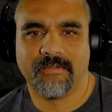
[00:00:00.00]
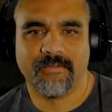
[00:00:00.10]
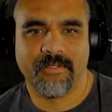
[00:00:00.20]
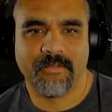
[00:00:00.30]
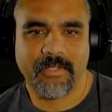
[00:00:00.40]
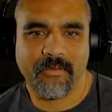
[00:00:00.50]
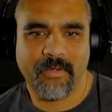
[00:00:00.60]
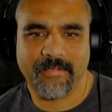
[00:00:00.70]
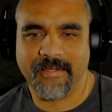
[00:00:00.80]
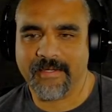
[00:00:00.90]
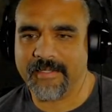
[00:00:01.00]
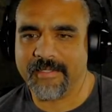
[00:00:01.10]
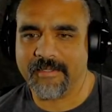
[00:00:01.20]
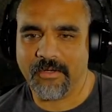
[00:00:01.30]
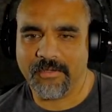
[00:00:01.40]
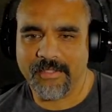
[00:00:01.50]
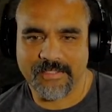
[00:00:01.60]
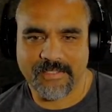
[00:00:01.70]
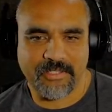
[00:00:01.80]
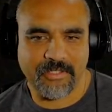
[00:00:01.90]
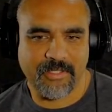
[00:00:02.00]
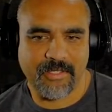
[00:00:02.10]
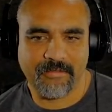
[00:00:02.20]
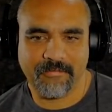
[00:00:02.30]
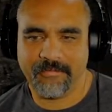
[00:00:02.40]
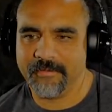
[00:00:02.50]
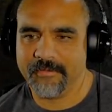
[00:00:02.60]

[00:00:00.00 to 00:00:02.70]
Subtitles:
There we go. I think I can call this good enough.